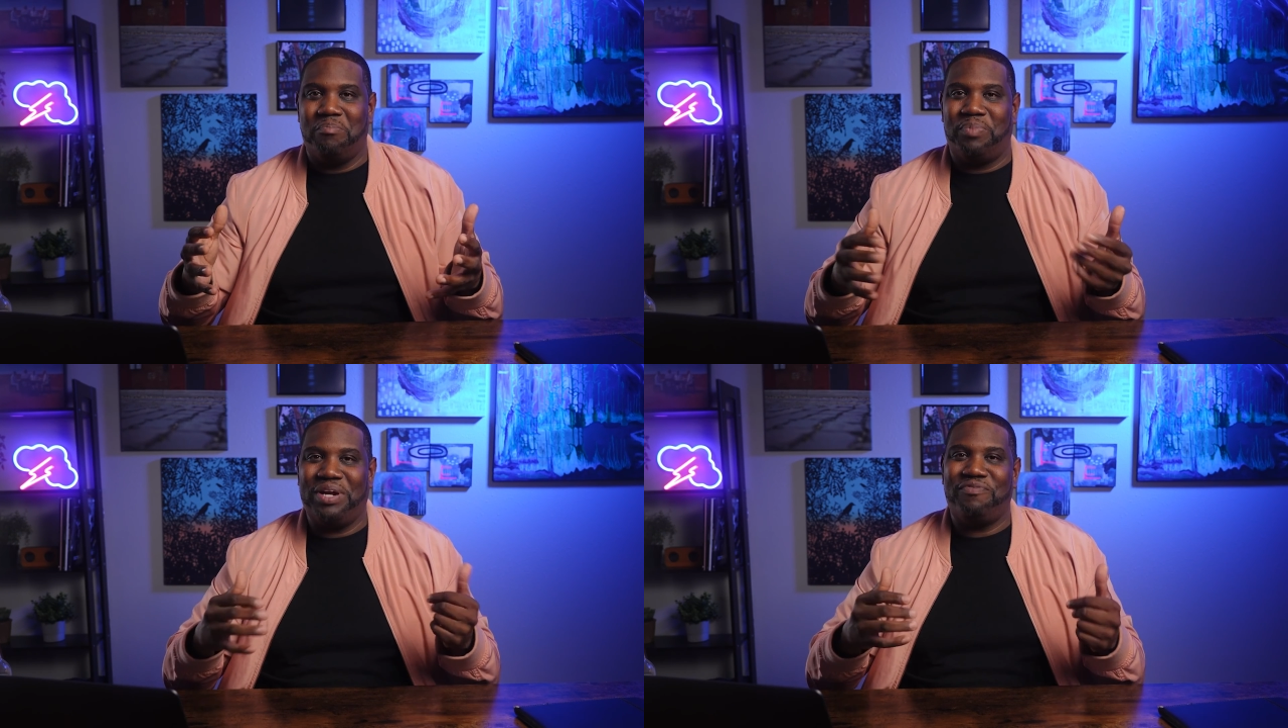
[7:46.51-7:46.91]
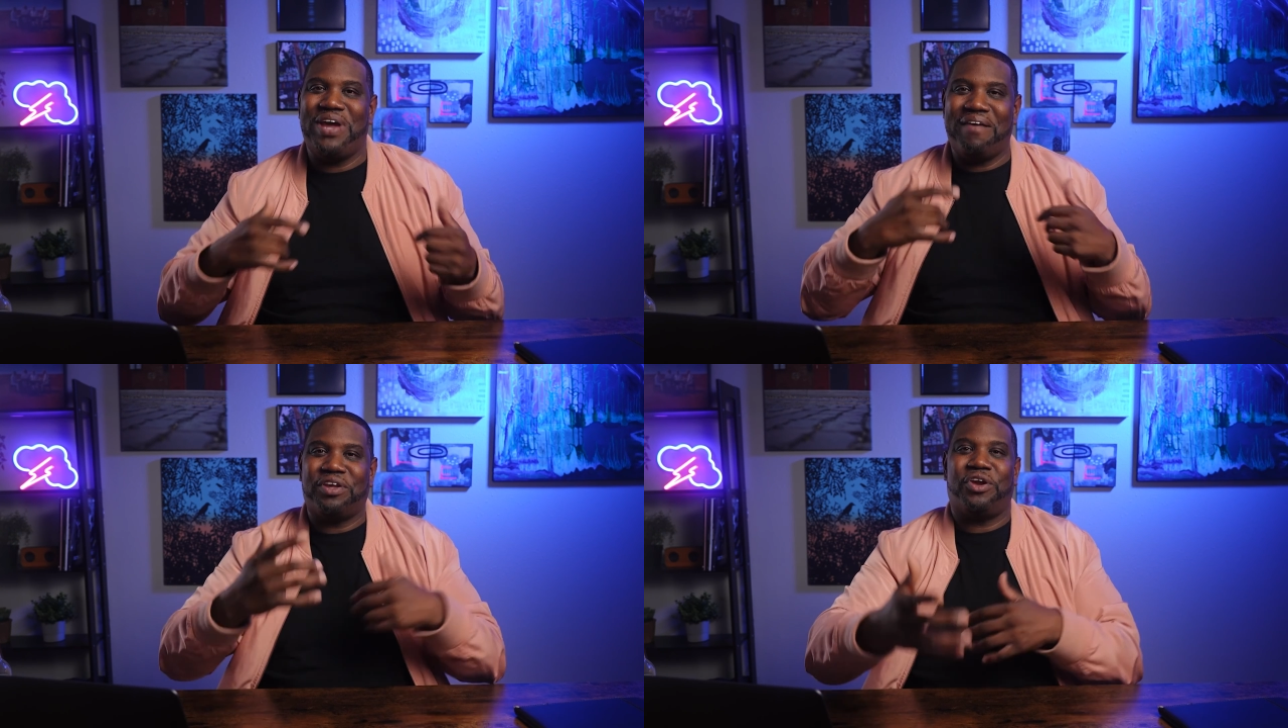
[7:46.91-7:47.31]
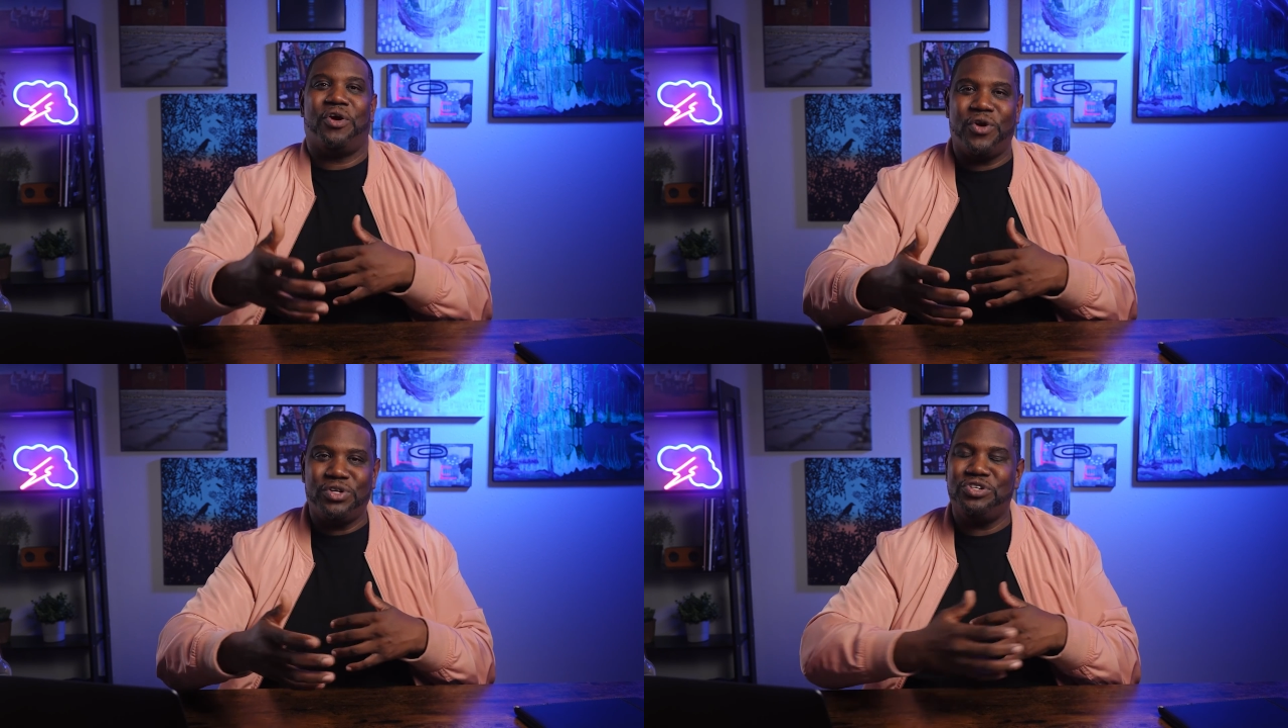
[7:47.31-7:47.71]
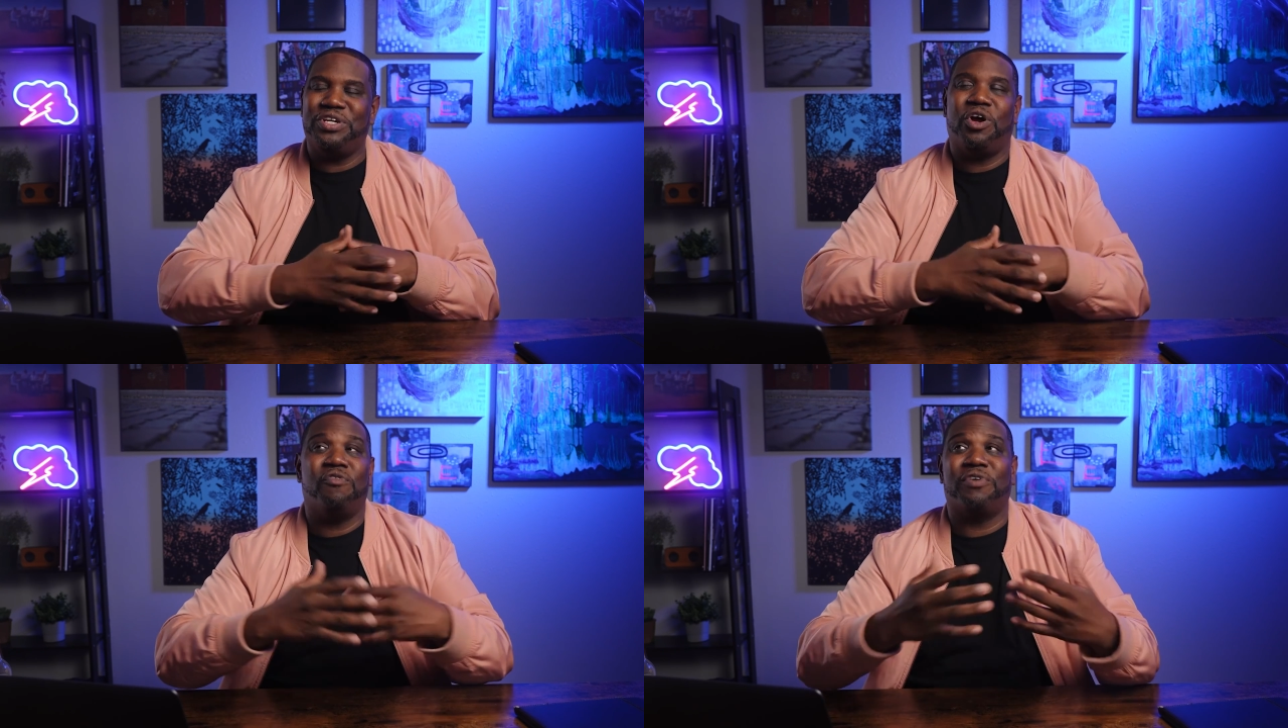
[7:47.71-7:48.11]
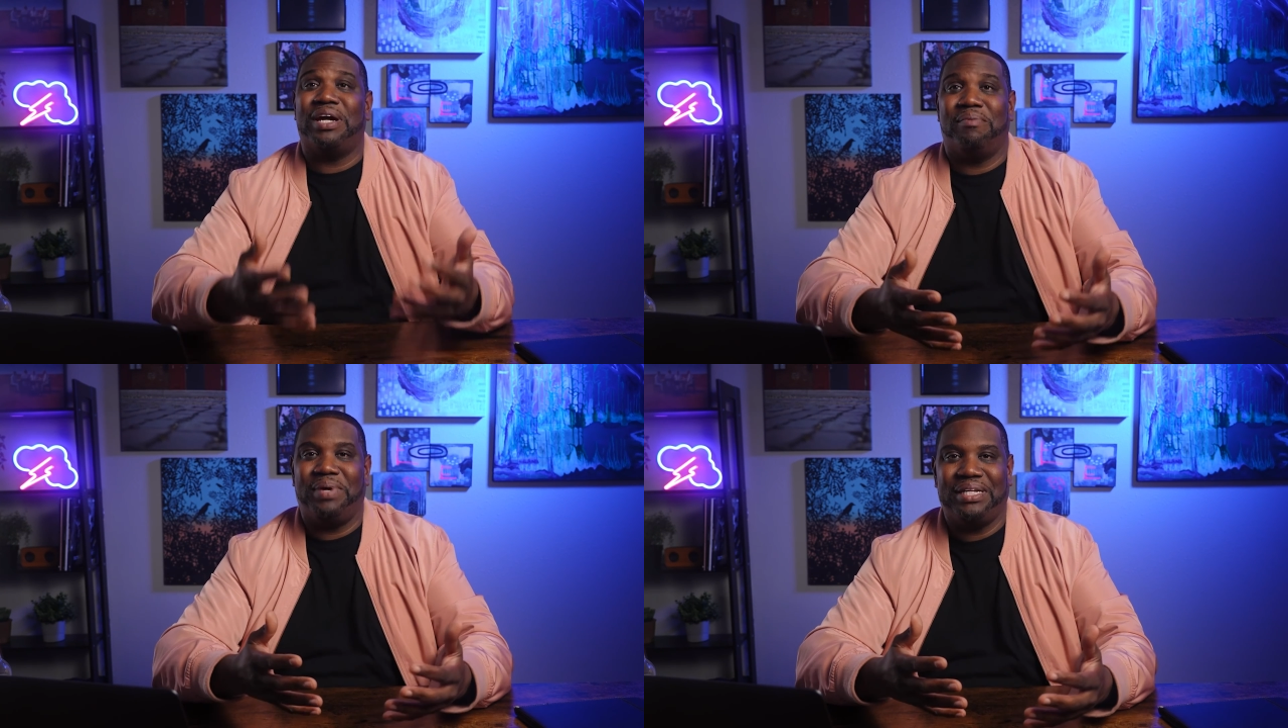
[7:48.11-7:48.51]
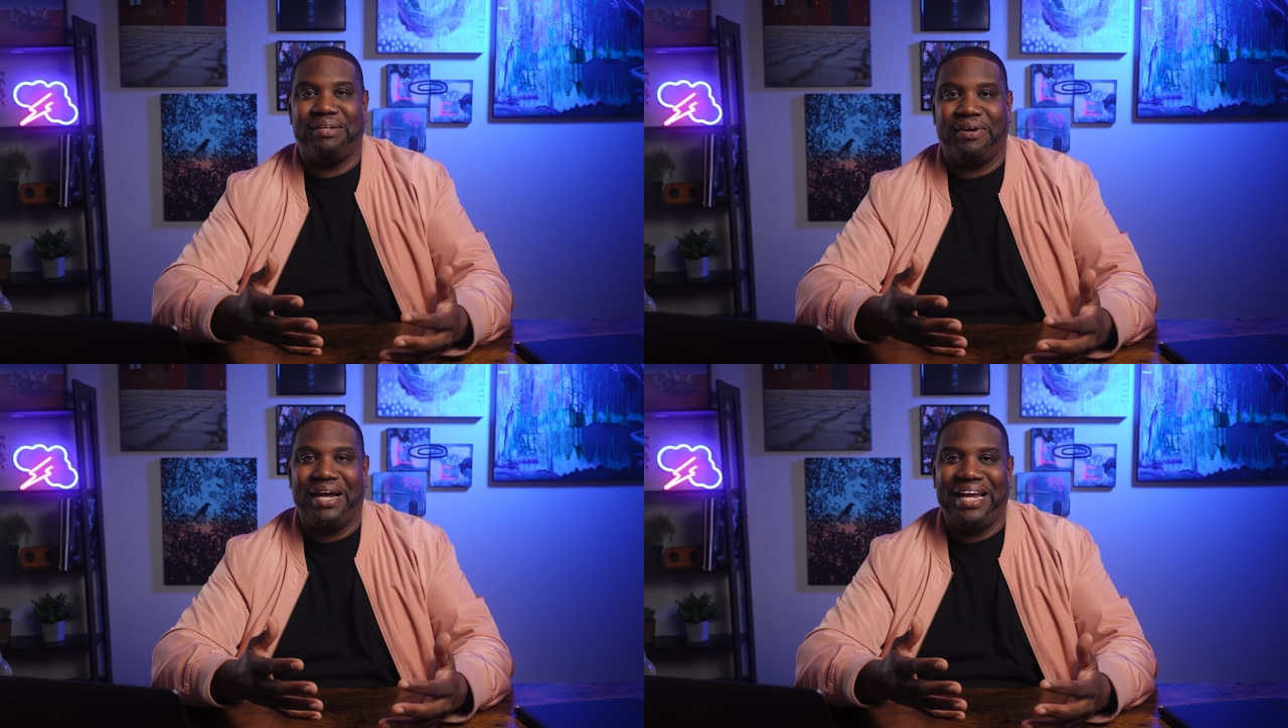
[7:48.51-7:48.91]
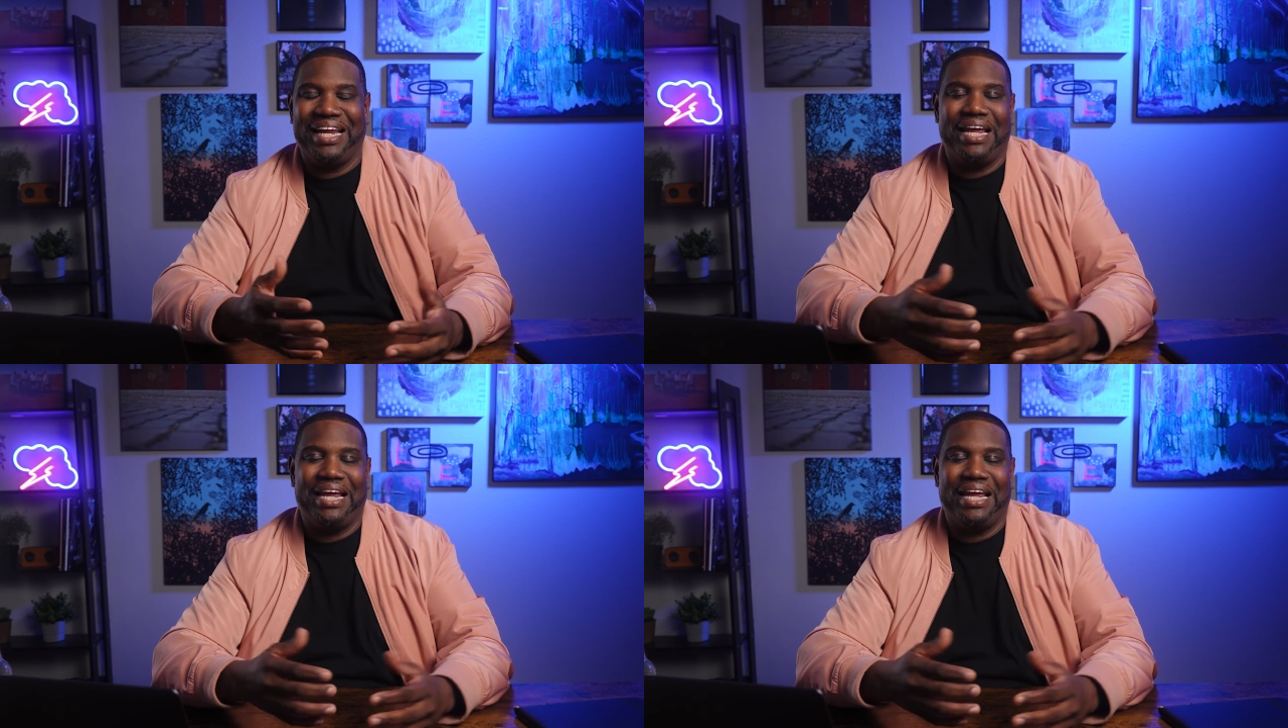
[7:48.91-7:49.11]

But if you have the courage, you can overcome it, right?